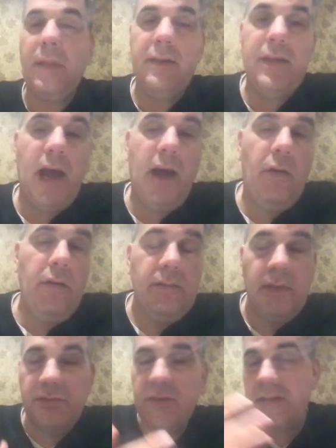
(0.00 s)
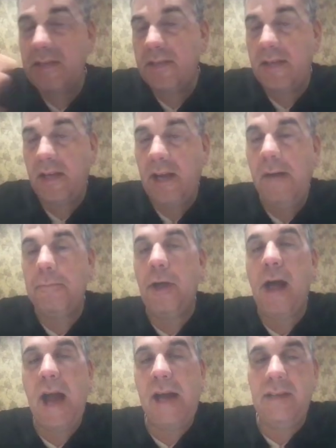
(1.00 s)
Now, just as a couple
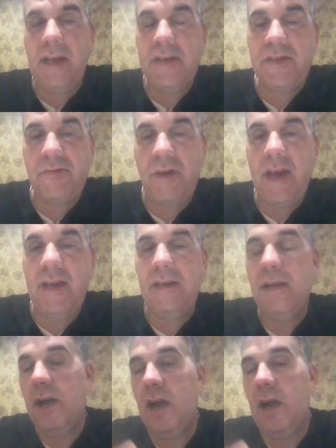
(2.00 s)
highlights, right,